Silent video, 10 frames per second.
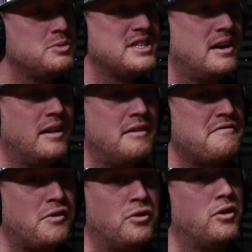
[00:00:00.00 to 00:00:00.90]
We started like
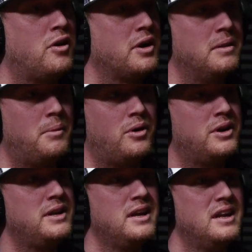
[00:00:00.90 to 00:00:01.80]
4 o'clock in the
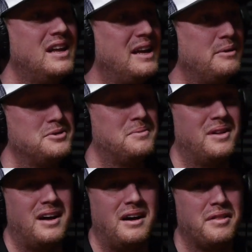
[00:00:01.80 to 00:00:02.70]
morning. It was something
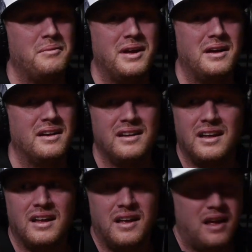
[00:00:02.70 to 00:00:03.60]
like, I think we hit,
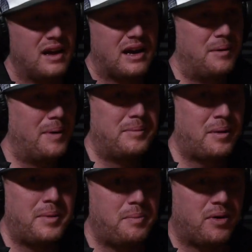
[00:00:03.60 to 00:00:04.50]
can't remember how
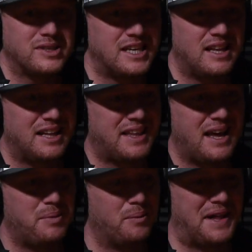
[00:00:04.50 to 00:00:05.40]
many balls I hit that
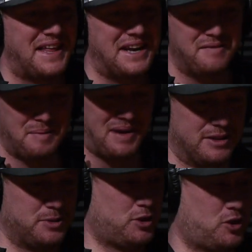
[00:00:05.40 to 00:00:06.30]
day, but by the end of it, my
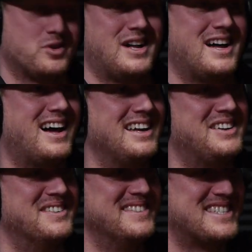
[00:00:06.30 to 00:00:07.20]
were stuck like that. You
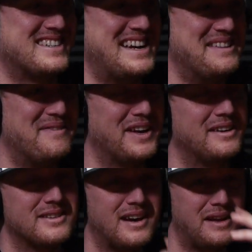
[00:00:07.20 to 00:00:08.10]
couldn't straighten your
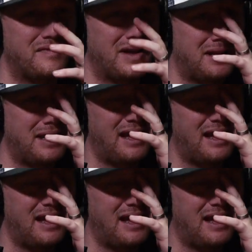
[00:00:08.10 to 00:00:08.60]
fingers or anything.